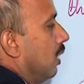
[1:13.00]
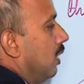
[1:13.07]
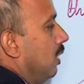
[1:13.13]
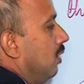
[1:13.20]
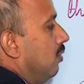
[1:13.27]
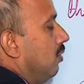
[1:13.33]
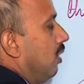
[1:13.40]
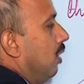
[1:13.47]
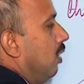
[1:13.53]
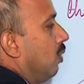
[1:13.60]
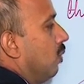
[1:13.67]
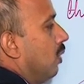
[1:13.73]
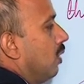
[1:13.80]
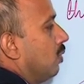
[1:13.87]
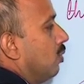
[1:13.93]
is
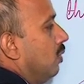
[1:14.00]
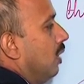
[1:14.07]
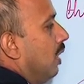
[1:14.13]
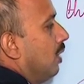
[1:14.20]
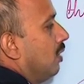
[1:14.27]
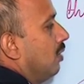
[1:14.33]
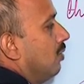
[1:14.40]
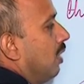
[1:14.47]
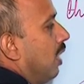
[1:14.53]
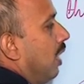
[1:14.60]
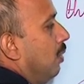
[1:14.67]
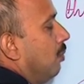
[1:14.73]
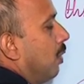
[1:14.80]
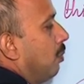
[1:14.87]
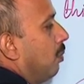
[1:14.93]
equal to, that is
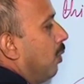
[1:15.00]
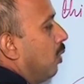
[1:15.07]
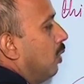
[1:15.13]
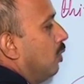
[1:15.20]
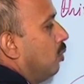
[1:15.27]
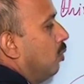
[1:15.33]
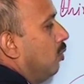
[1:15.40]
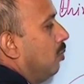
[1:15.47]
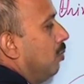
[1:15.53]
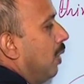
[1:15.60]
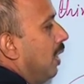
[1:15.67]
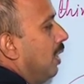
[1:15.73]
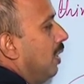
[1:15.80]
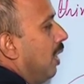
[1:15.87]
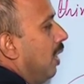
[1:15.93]
m upon 2
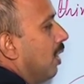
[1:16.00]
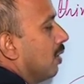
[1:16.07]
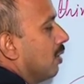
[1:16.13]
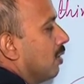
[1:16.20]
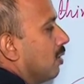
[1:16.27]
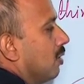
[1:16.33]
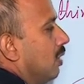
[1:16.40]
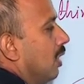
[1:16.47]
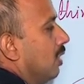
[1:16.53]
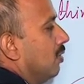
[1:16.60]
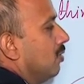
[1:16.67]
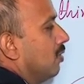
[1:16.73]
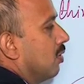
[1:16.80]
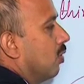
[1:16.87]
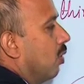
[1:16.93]
pi r. That
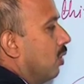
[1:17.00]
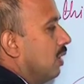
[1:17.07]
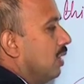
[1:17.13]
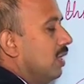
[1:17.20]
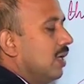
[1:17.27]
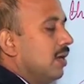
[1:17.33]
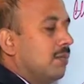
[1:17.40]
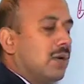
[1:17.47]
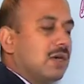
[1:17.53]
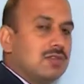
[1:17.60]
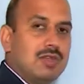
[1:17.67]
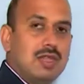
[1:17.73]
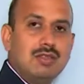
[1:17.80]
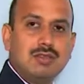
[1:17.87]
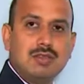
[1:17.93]
is called linear mass
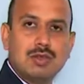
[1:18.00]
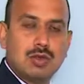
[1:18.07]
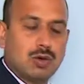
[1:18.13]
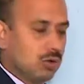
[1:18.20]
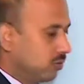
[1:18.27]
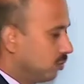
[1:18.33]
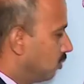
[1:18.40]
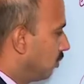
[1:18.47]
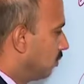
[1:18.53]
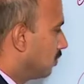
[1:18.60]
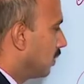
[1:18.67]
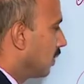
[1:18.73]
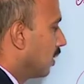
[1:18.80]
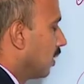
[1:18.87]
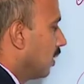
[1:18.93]
density also.
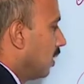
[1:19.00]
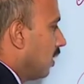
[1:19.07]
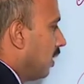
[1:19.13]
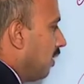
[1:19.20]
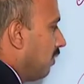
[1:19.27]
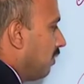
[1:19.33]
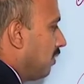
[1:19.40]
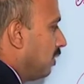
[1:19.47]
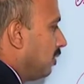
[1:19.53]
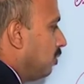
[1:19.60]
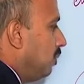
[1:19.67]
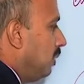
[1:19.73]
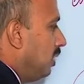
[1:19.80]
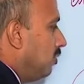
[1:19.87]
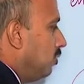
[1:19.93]
First
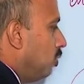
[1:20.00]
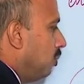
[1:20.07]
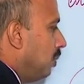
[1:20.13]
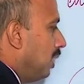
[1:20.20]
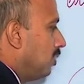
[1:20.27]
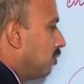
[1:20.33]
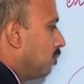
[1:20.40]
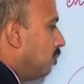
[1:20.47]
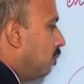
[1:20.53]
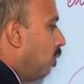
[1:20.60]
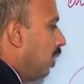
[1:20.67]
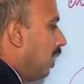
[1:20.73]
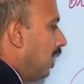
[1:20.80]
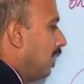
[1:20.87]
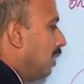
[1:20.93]
we assume a
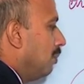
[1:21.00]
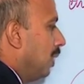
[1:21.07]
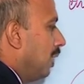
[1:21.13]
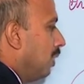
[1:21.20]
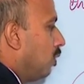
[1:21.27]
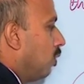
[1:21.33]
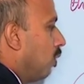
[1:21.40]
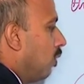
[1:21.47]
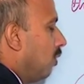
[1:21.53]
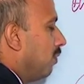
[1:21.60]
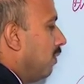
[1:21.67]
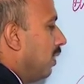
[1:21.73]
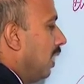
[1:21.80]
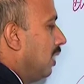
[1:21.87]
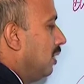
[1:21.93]
small element of
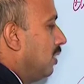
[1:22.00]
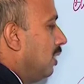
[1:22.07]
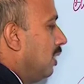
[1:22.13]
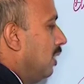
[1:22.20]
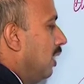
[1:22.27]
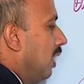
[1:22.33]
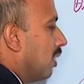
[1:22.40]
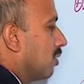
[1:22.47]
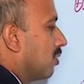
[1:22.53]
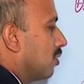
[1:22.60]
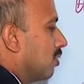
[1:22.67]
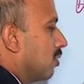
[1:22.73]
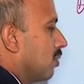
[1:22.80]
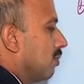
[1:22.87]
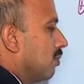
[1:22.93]
length
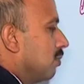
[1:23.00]
dx.